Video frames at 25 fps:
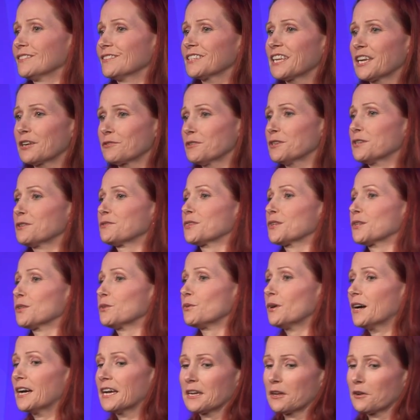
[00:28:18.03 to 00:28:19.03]
get rid of the
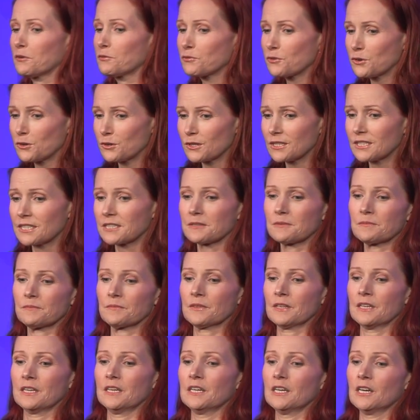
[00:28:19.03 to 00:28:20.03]
low-hanging fruit.
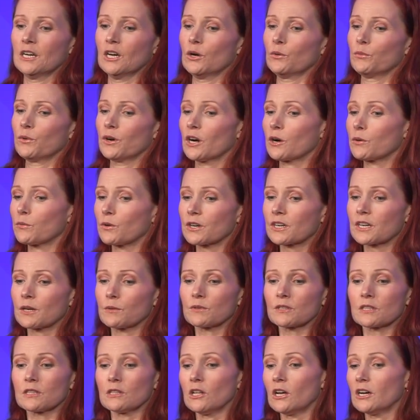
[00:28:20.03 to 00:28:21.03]
We are working
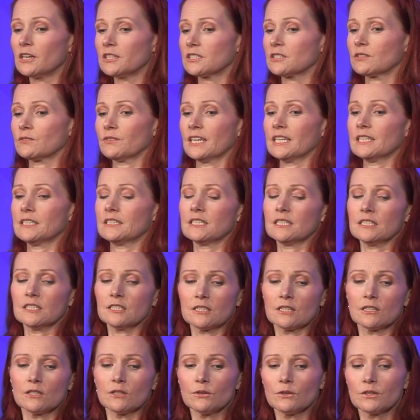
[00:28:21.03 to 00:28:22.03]
with lots of entities
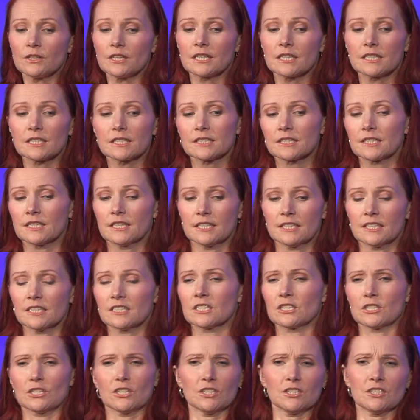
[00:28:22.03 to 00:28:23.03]
to do this. This
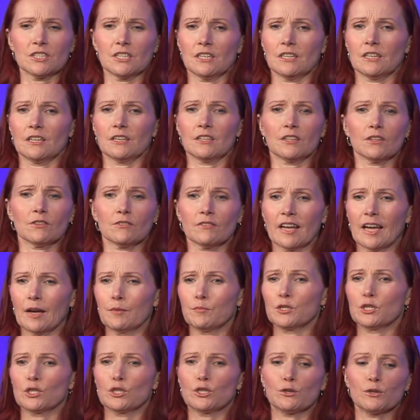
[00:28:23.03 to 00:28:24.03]
isn't just the lab
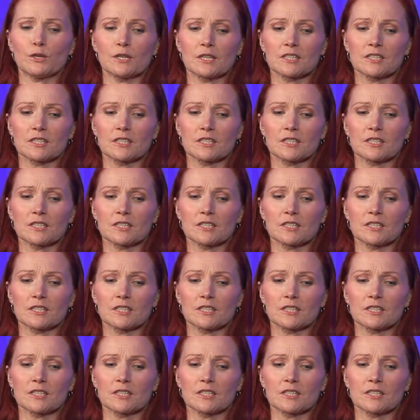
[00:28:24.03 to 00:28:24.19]
is doing